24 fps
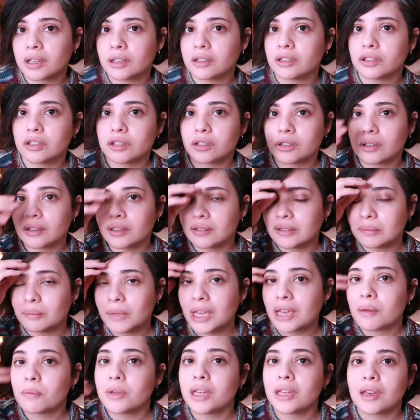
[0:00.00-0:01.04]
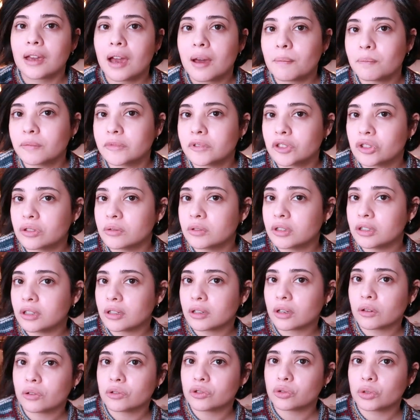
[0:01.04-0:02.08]
and maybe I'm, you
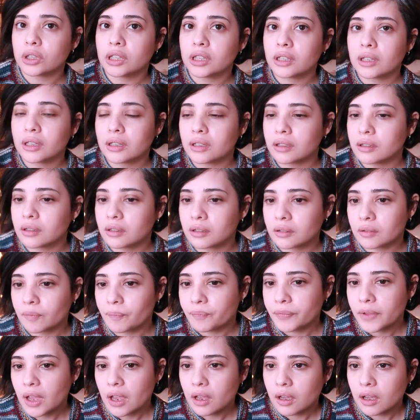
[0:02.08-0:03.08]
know, drinking